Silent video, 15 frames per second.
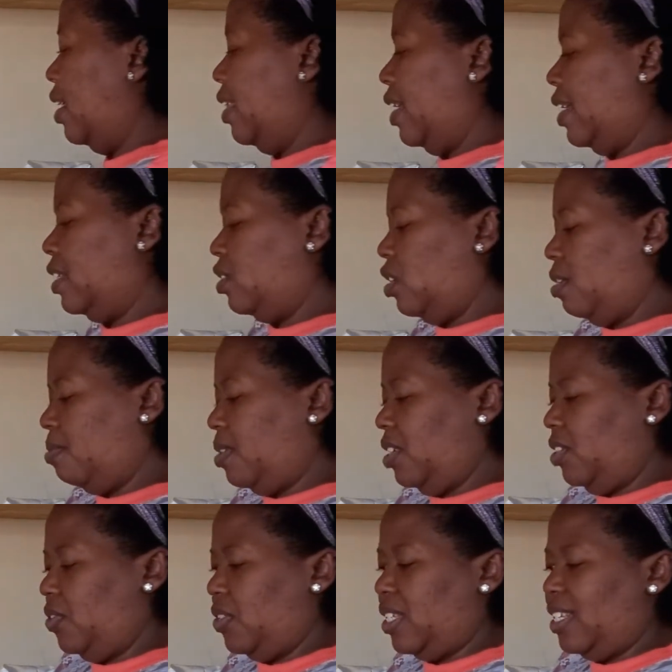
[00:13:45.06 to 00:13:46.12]
That's going to be
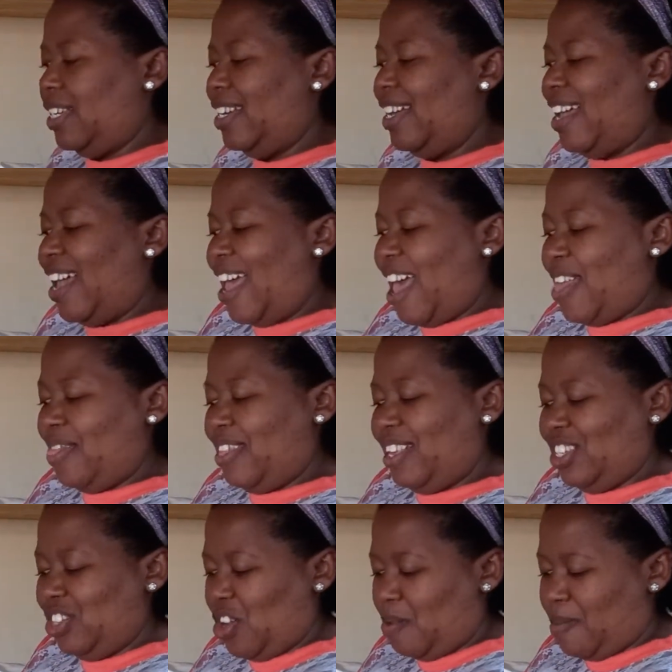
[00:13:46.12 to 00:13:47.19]
interesting. And these
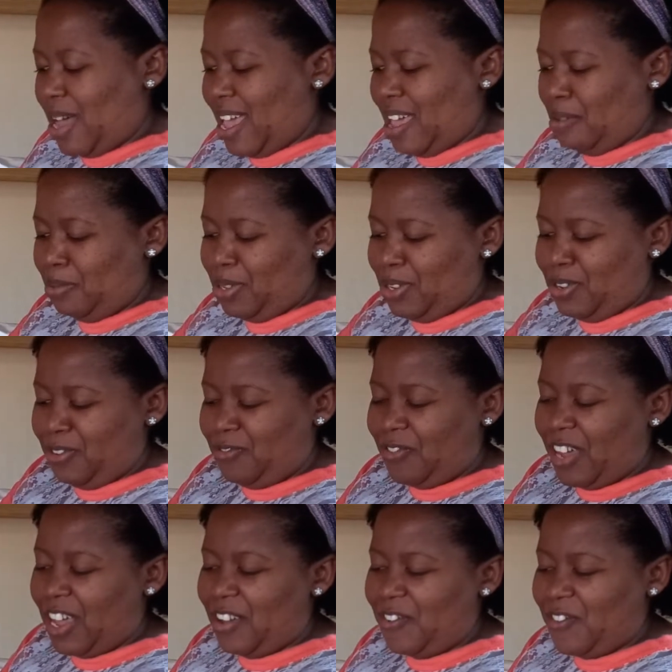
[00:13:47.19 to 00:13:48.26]
are my absolute
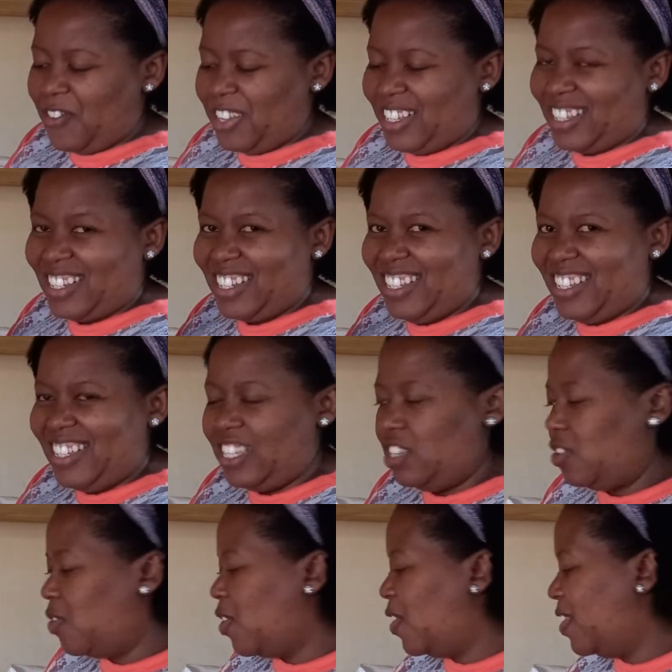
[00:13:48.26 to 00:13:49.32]
favorites. It's the
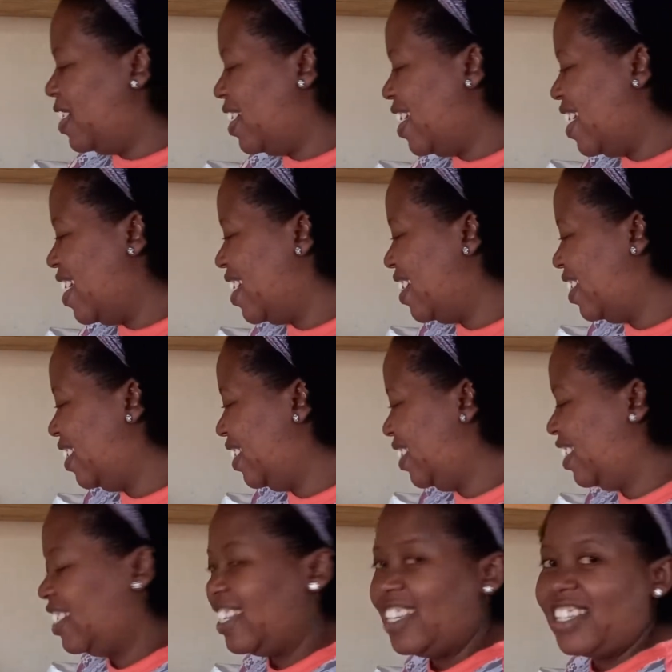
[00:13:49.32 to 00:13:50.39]
crocodile
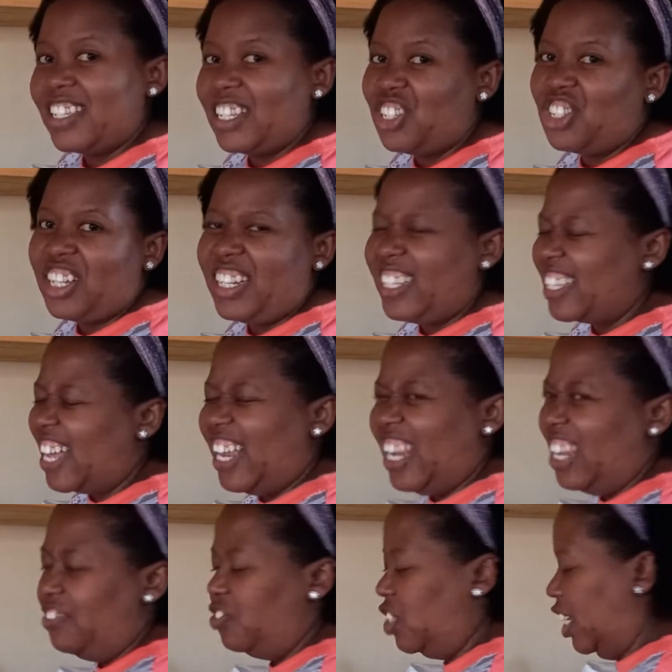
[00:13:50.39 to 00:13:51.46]
with the jellies. I
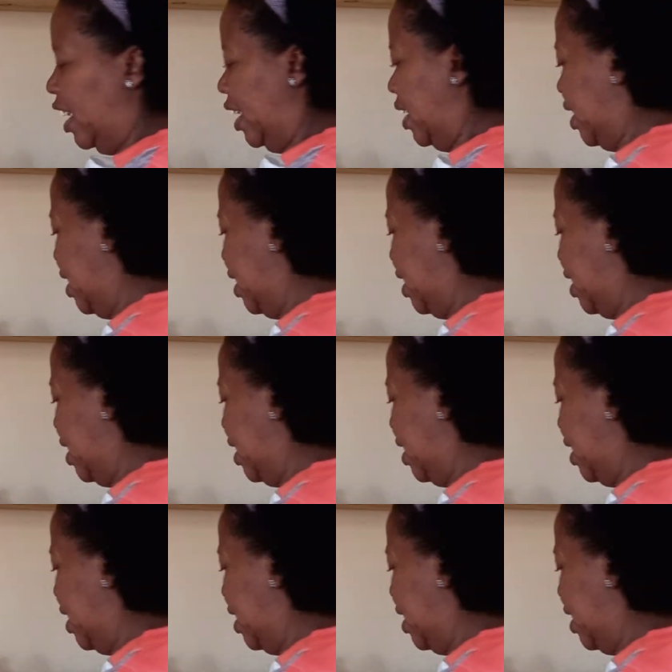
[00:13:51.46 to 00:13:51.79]
love jellies.